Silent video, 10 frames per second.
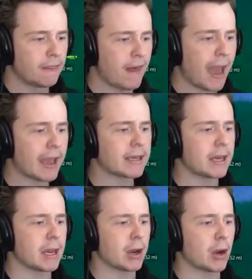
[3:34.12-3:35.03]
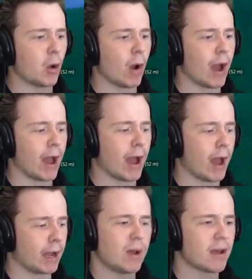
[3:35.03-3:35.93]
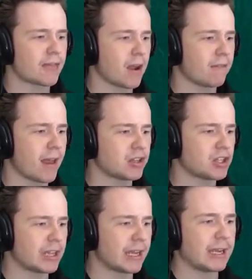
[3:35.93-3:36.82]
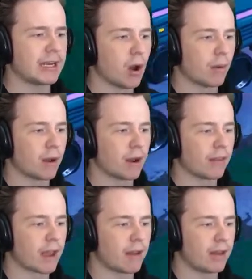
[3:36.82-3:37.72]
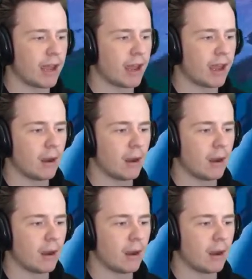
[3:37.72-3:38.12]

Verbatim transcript: Thank you! Uh, we got there eventually. Oh, we got another guy over here.